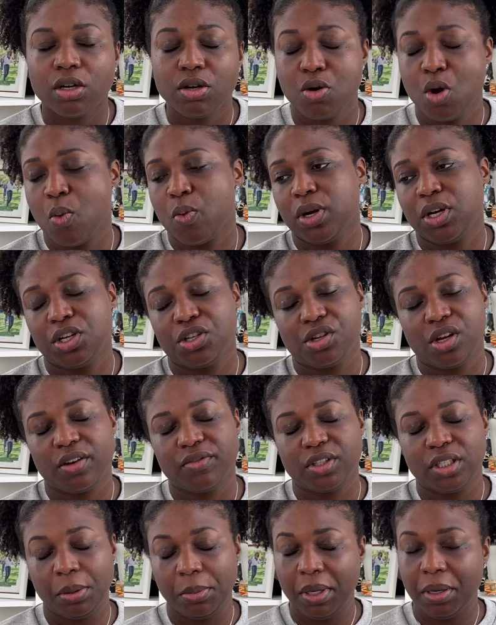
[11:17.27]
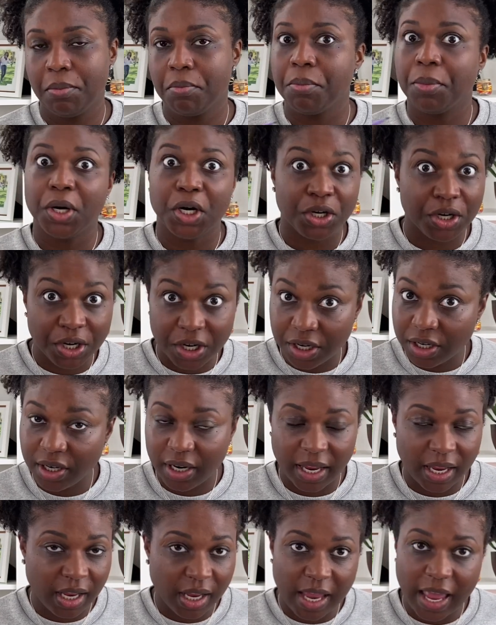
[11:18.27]
No one deserves to be murdered
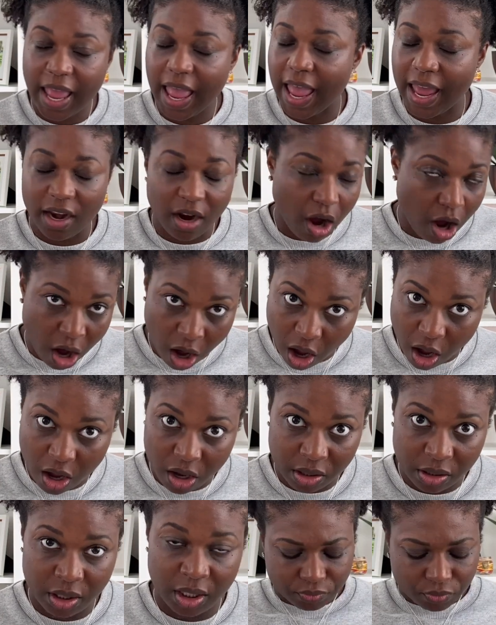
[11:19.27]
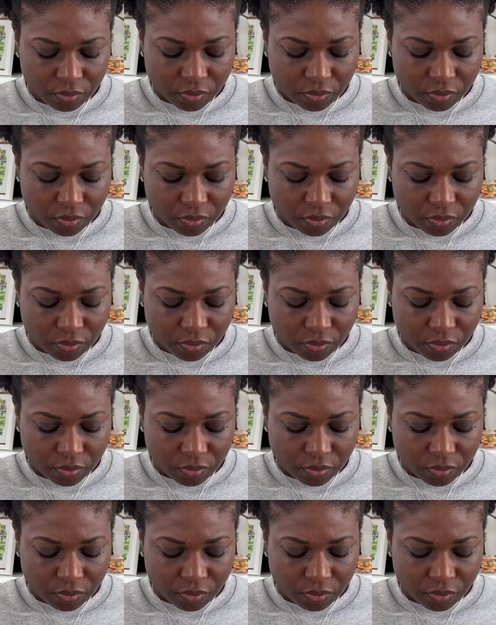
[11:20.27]
at all.